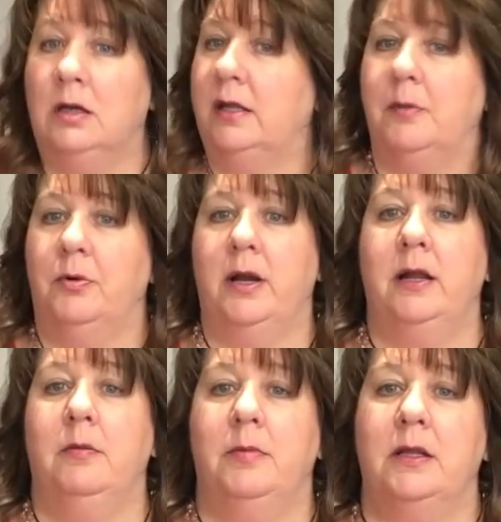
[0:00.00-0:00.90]
Isn't that
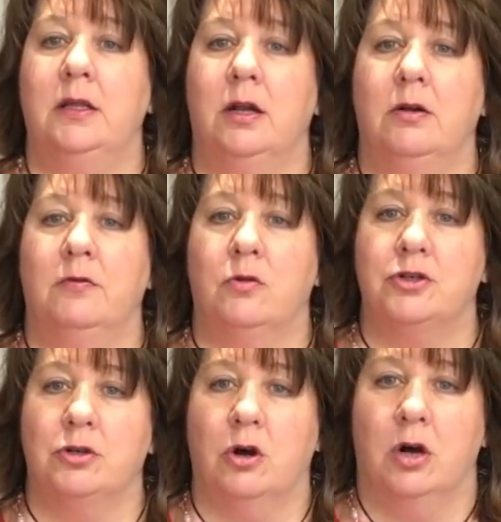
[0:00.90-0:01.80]
pretty? But, you know, and of
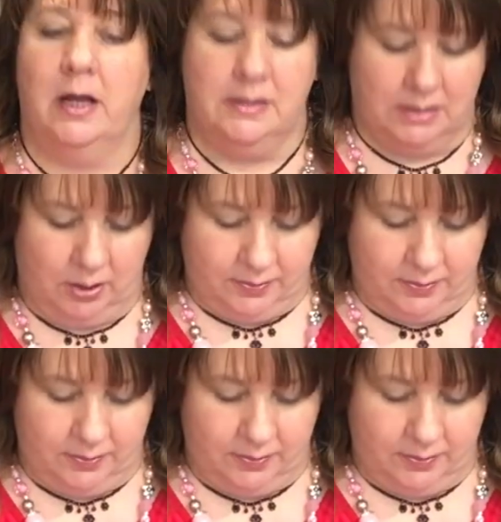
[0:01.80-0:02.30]
course your card hangs there.